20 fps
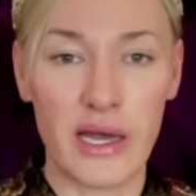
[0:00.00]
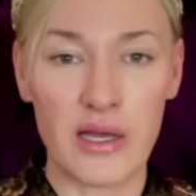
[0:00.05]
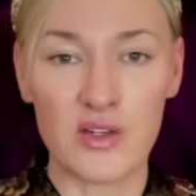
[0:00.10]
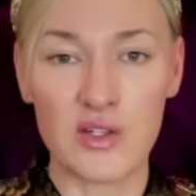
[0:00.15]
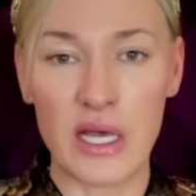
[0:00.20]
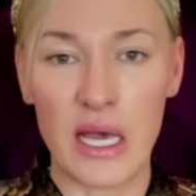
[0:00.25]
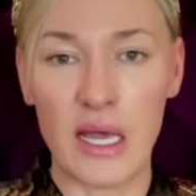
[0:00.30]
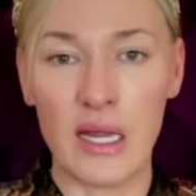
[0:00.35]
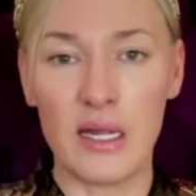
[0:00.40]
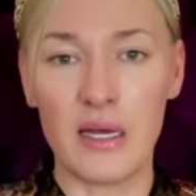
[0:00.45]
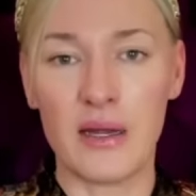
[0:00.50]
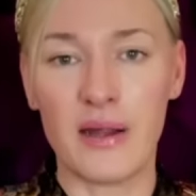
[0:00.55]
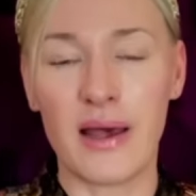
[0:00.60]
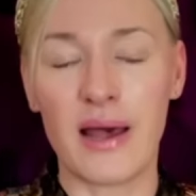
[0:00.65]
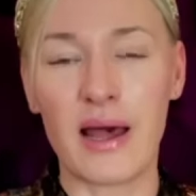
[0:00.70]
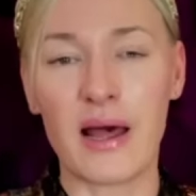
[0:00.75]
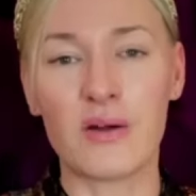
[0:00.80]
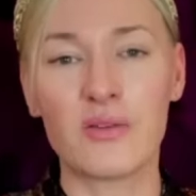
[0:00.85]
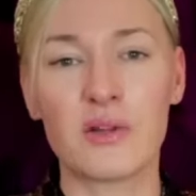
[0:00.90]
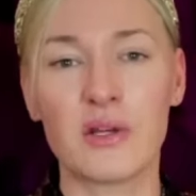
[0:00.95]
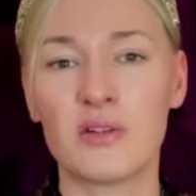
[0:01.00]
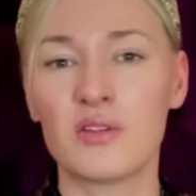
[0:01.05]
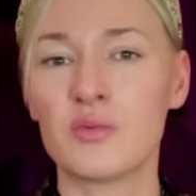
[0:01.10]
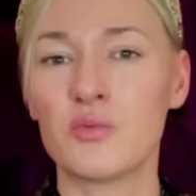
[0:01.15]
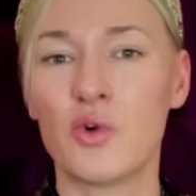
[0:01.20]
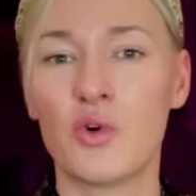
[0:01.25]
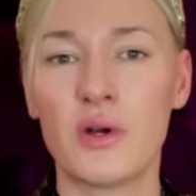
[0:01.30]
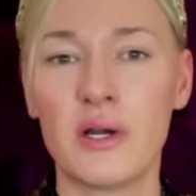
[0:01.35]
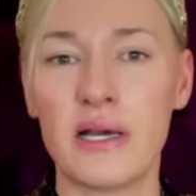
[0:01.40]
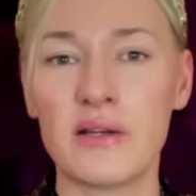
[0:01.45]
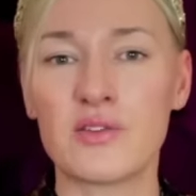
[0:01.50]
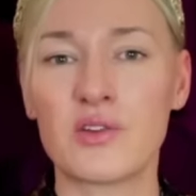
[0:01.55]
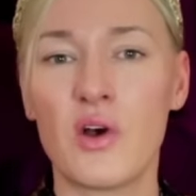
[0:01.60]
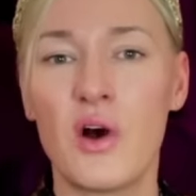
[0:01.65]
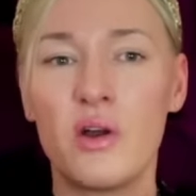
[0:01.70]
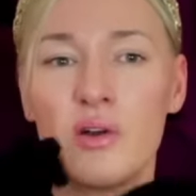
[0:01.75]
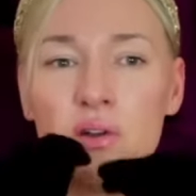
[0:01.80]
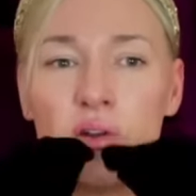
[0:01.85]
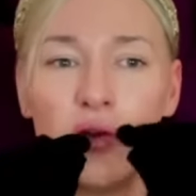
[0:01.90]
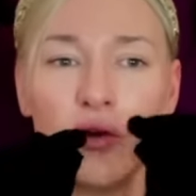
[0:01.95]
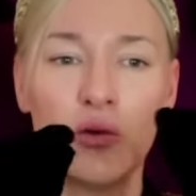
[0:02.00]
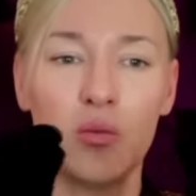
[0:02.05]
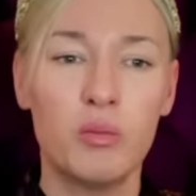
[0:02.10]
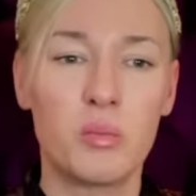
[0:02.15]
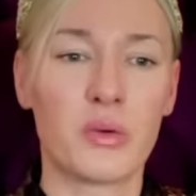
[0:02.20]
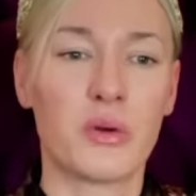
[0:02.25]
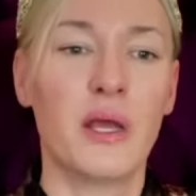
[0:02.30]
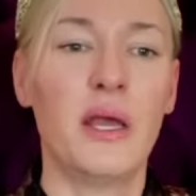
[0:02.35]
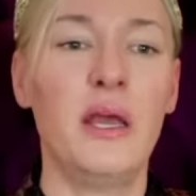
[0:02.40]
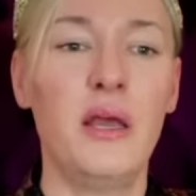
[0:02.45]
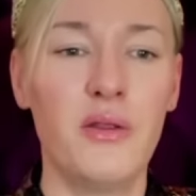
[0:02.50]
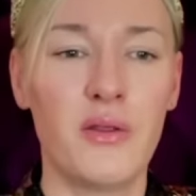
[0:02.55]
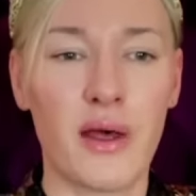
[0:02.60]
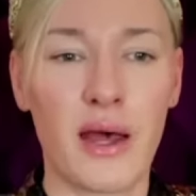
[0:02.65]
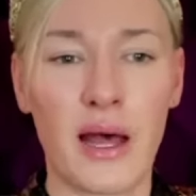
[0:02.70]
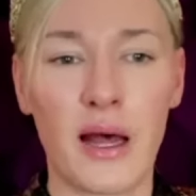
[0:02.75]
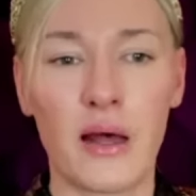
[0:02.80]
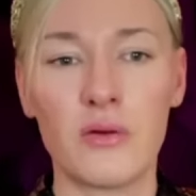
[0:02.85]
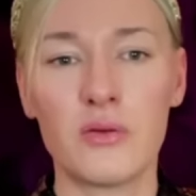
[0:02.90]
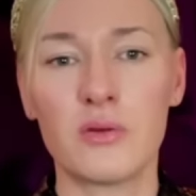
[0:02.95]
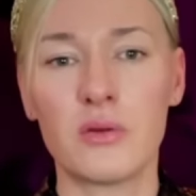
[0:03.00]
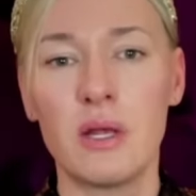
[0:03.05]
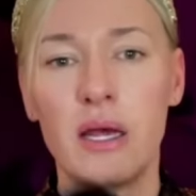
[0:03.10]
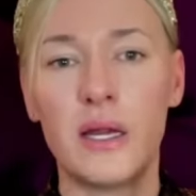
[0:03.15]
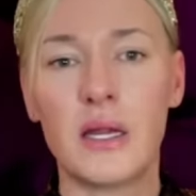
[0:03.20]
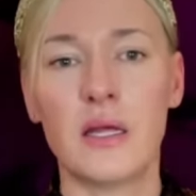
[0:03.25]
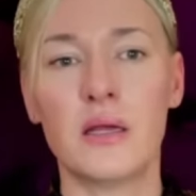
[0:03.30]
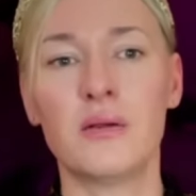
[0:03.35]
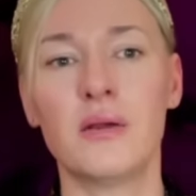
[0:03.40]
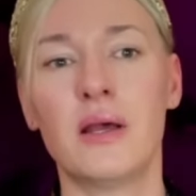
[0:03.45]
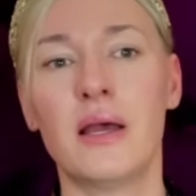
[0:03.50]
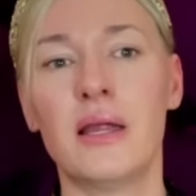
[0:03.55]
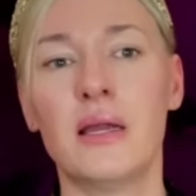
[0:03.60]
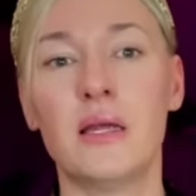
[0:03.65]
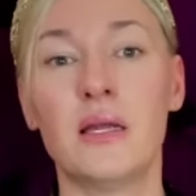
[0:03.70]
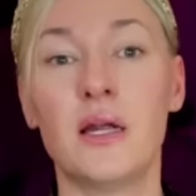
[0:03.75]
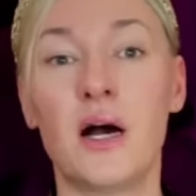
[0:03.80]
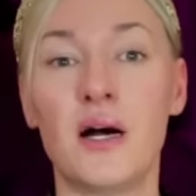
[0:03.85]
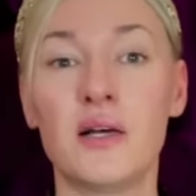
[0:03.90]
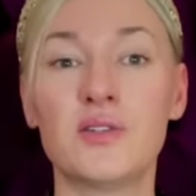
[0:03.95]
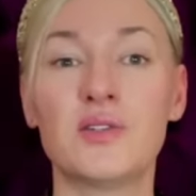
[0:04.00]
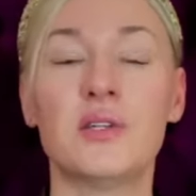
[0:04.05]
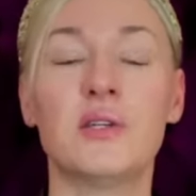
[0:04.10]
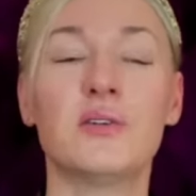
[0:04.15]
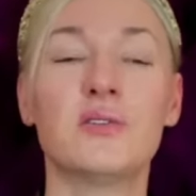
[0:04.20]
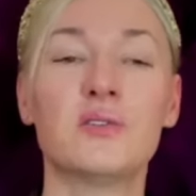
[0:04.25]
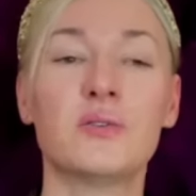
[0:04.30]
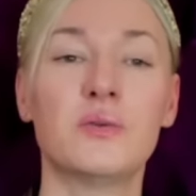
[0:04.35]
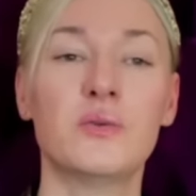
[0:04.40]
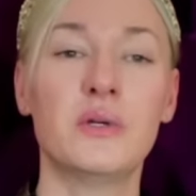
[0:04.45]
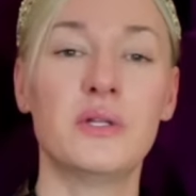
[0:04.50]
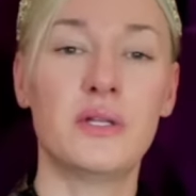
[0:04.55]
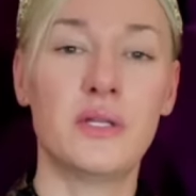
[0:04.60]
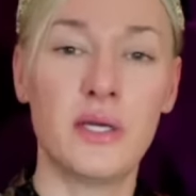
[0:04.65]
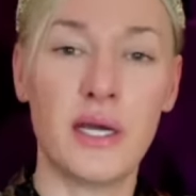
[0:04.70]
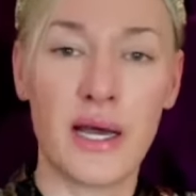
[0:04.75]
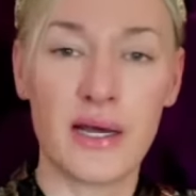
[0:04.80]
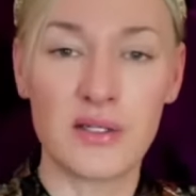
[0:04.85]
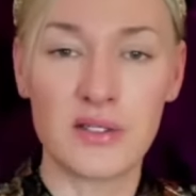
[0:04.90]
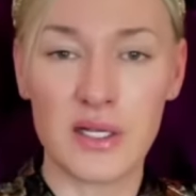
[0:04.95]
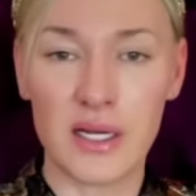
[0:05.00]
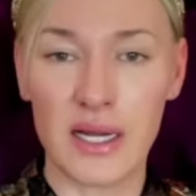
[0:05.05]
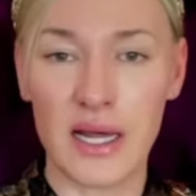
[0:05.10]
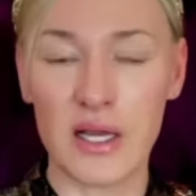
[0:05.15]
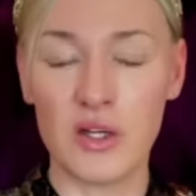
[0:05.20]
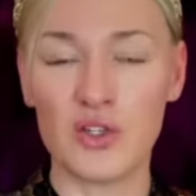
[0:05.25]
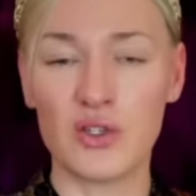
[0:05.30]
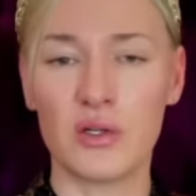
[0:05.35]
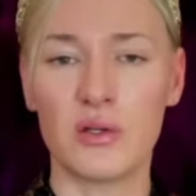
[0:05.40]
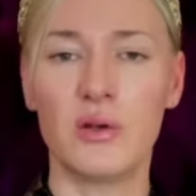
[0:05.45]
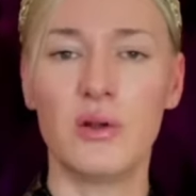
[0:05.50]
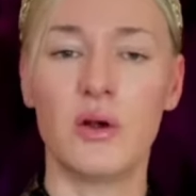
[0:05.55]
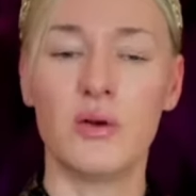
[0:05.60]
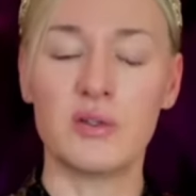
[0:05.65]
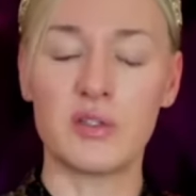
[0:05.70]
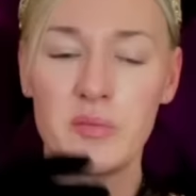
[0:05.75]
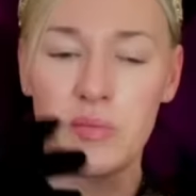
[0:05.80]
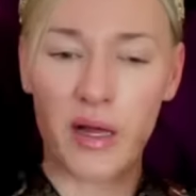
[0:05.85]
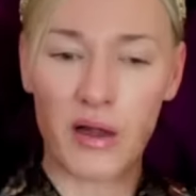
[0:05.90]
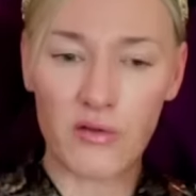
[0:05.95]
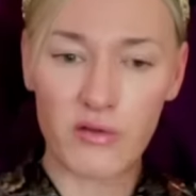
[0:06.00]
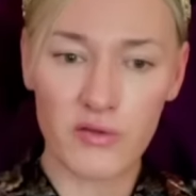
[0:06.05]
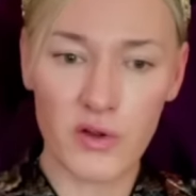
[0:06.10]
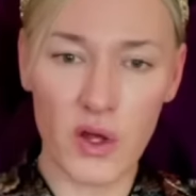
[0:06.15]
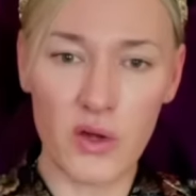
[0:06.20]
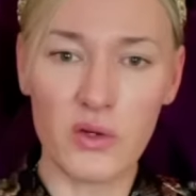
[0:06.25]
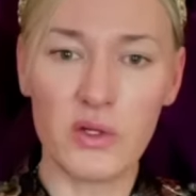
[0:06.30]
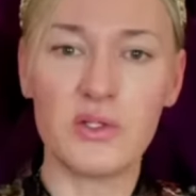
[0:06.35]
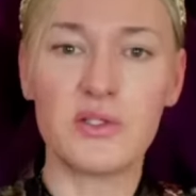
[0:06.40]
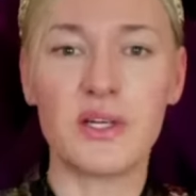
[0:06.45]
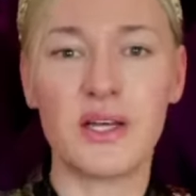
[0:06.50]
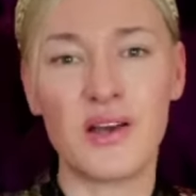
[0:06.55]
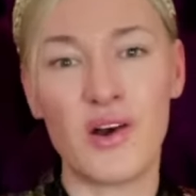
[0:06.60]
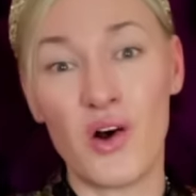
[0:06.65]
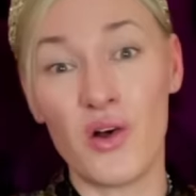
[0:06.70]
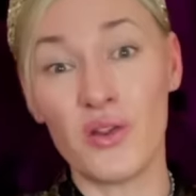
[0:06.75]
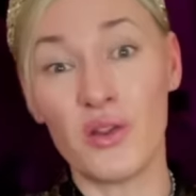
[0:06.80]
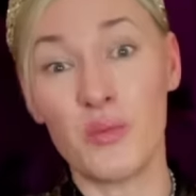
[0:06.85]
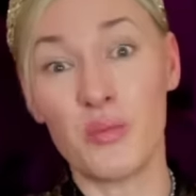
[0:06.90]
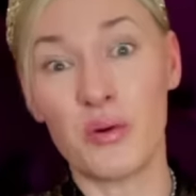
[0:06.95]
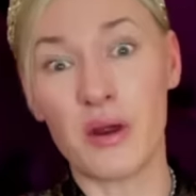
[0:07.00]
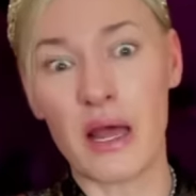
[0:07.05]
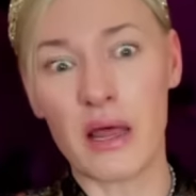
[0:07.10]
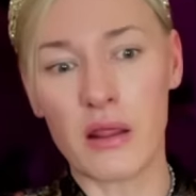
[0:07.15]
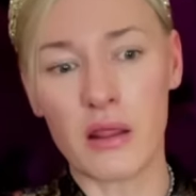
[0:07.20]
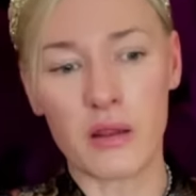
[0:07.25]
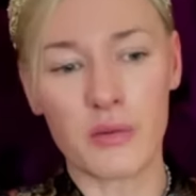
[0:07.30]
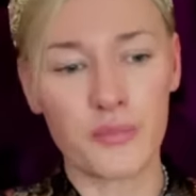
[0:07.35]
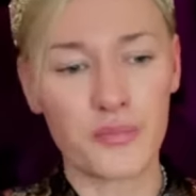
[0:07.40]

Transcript: exhale it out, it's more or less gone, and you can breathe out any any nastiness with the exhalation. You know, it's about focusing on the breath.